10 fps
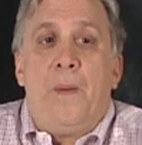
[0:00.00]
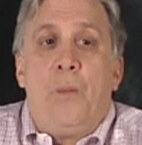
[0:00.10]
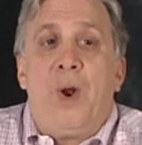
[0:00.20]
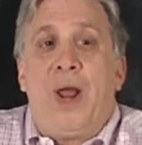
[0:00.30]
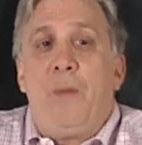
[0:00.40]

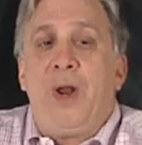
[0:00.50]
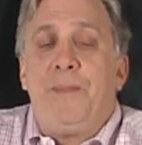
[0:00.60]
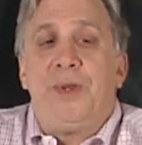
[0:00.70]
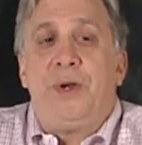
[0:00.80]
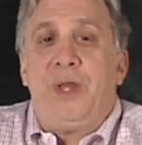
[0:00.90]
When I went
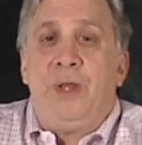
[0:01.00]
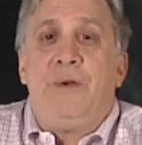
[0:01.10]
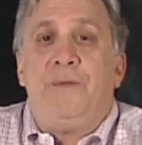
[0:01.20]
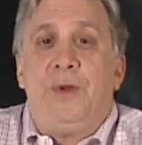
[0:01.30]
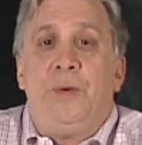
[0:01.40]
up there to
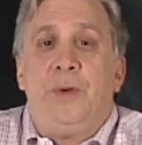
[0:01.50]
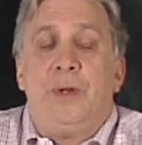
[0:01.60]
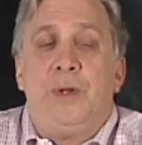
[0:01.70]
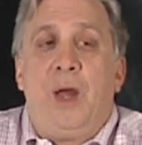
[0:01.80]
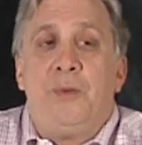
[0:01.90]
interview,
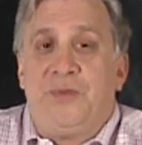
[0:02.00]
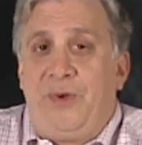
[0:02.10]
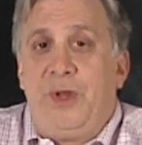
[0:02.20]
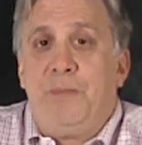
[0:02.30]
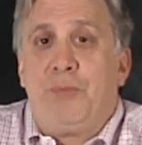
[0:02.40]
I was
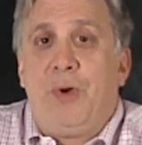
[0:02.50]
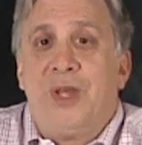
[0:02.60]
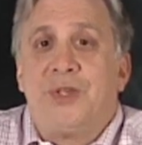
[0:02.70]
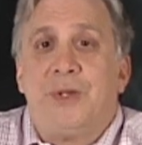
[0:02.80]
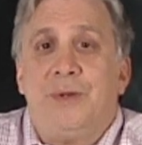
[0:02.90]
very
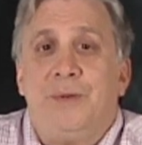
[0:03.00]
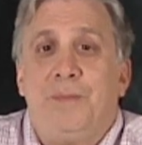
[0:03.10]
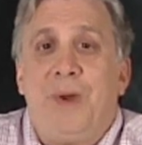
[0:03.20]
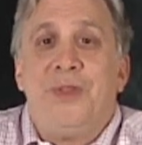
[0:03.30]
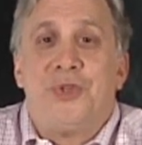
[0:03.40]
impressed
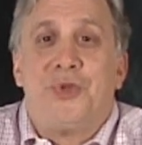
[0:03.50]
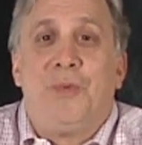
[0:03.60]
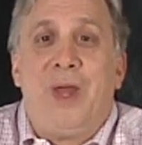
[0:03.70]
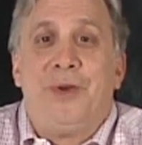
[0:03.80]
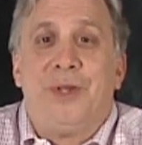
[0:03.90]
by the
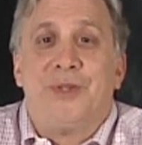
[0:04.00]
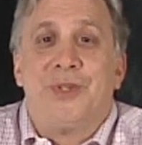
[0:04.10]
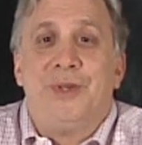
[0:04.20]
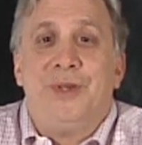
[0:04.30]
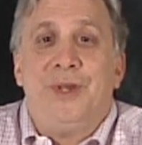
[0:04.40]

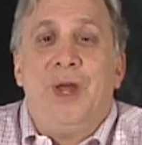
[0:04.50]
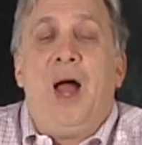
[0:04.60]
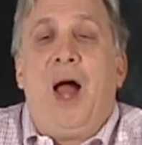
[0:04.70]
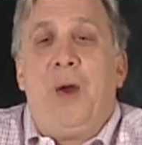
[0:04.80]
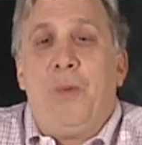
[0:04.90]
surroundings.
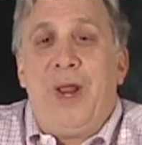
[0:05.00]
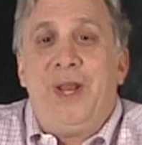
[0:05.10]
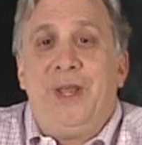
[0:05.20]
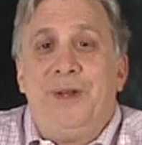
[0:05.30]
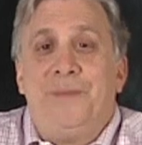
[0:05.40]
I went
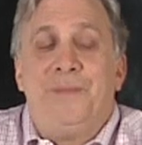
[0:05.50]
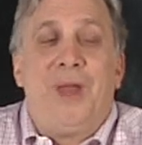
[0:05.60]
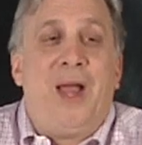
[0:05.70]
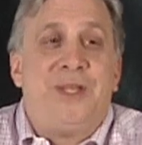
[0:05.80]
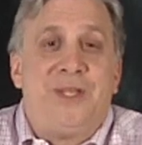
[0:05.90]
in,
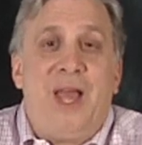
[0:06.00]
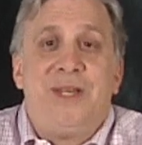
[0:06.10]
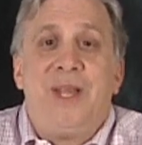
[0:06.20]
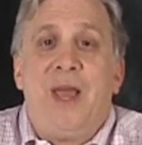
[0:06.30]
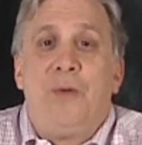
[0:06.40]
I
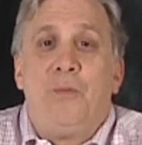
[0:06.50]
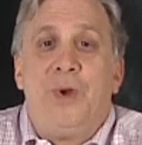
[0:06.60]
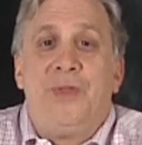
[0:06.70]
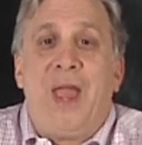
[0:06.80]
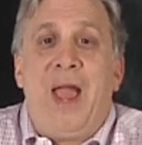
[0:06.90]
sat down
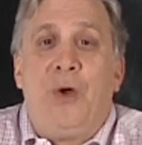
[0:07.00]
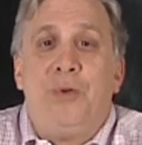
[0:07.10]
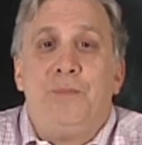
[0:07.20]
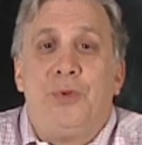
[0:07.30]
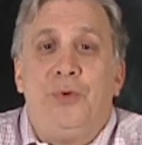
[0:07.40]
with
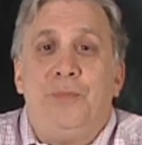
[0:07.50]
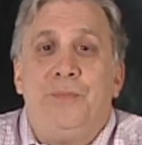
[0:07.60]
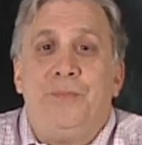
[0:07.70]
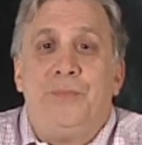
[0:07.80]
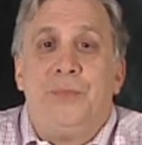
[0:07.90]
Alan Bloom,
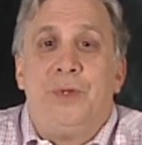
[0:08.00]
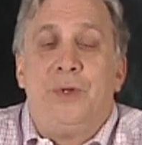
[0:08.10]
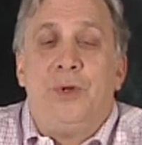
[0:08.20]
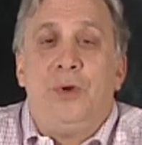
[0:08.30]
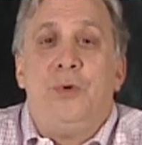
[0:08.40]

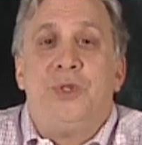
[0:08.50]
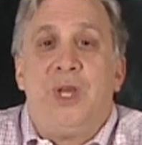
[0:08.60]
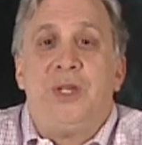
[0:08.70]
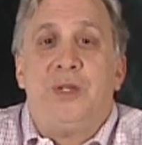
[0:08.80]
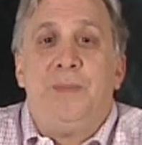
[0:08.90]
who
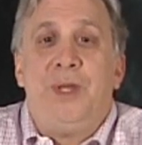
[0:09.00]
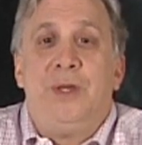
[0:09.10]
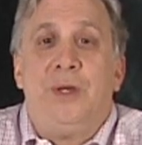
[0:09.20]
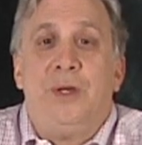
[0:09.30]
said to me,